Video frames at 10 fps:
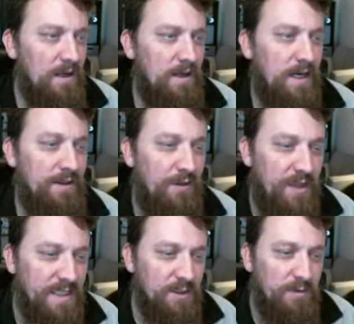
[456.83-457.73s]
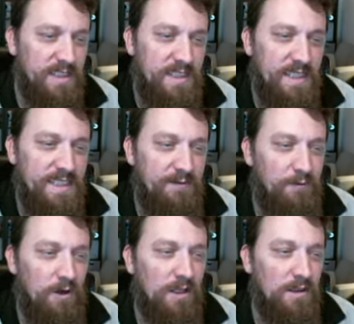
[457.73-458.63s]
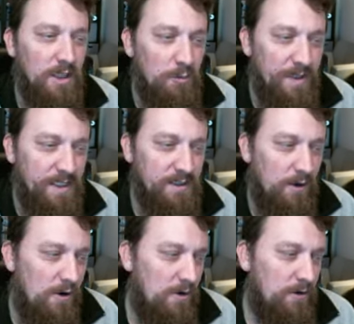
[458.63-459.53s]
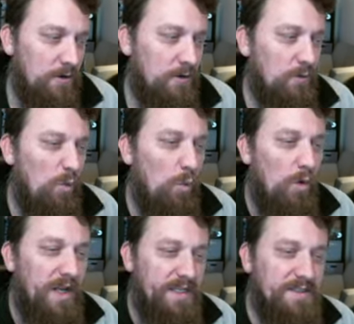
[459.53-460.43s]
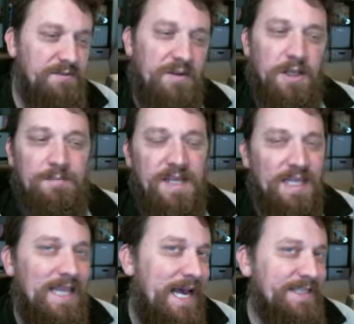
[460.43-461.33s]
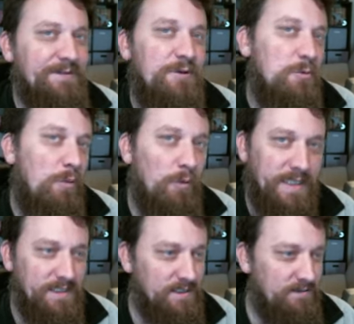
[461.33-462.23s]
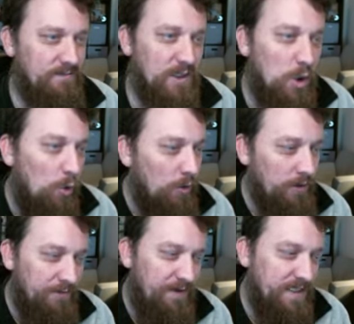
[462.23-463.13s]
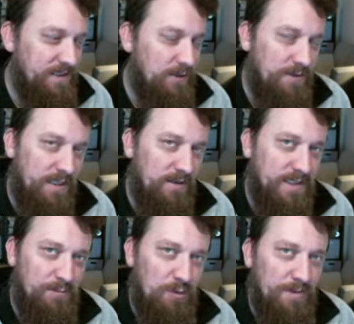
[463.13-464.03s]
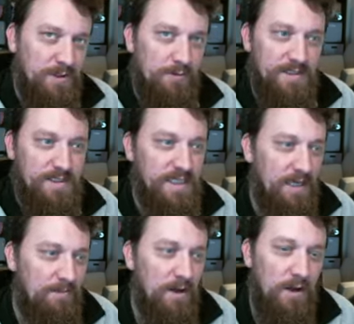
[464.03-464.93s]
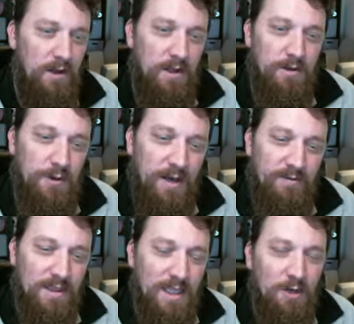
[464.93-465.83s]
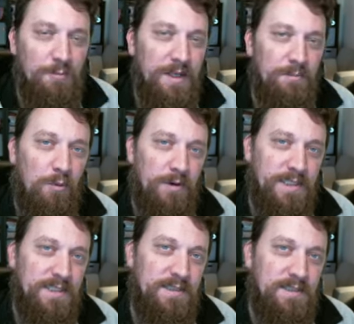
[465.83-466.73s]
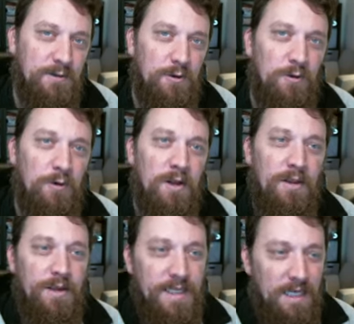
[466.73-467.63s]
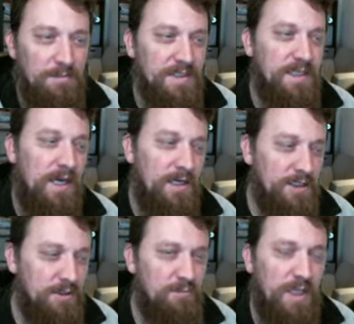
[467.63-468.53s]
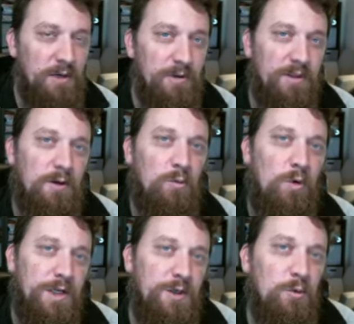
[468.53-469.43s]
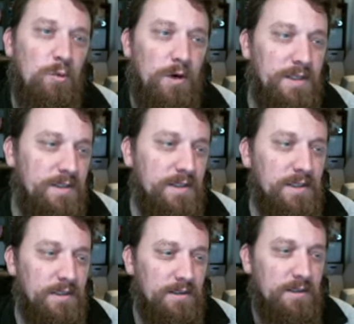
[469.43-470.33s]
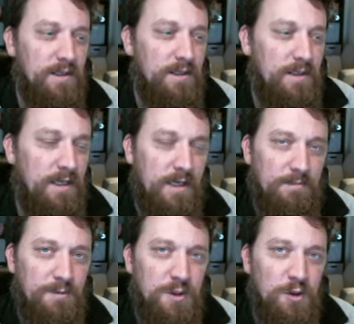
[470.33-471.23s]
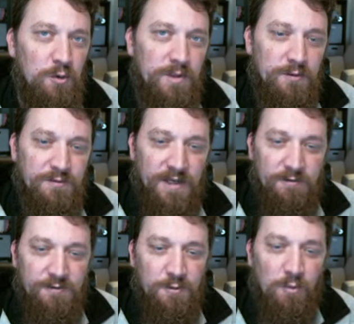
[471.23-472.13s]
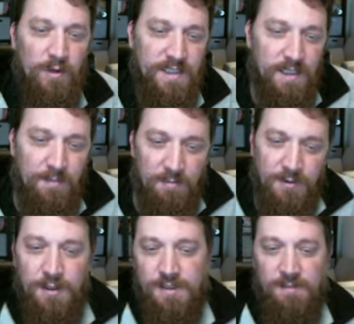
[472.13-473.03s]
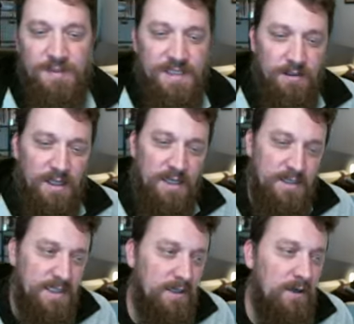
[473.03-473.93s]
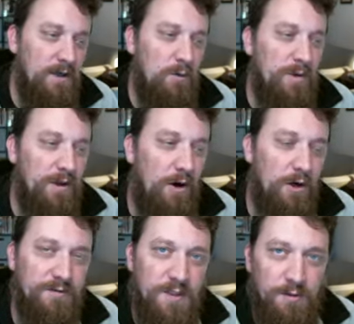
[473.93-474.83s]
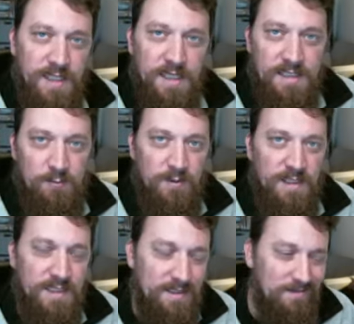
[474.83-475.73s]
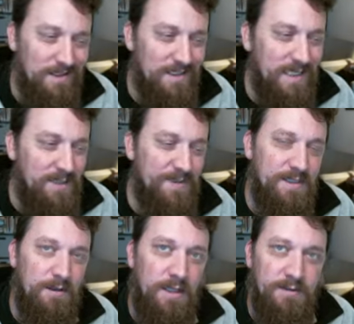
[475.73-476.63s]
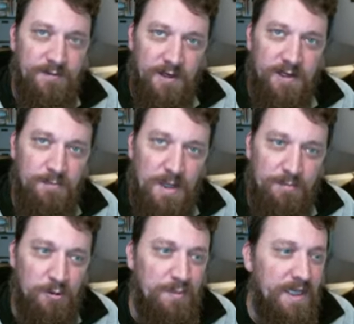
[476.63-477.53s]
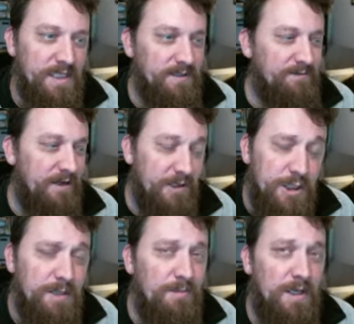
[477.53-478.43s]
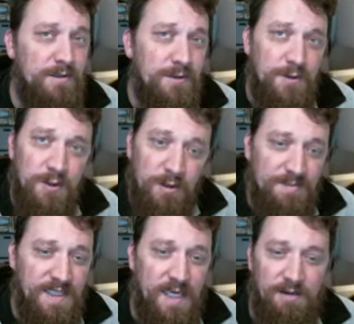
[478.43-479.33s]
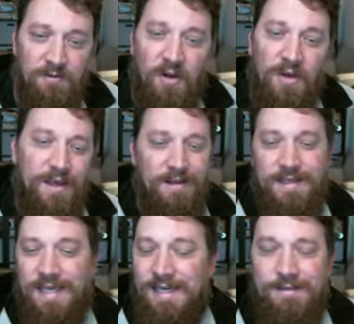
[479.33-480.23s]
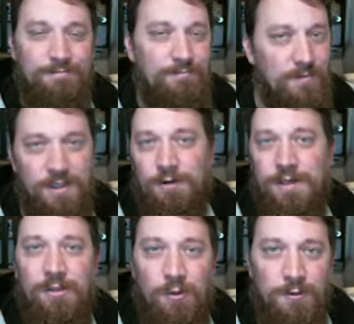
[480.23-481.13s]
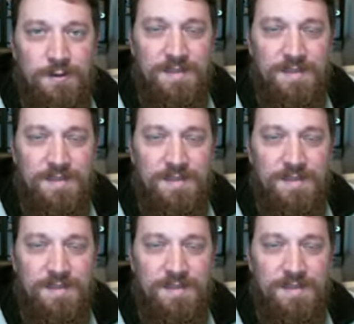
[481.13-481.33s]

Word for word: uh, the things that we see differ a little bit are what is filling up that last few points. The core of things in Sotek list is pretty much always the same. You have a little bit of points to kind of massage and play with on what you want to uh, do with those final few points. Some people took some Basildons with Ark of Sotex, with the, the Snakes Bastillon, very popular pick. It's a very cheap monster, two up save. Can, you know, it can throw some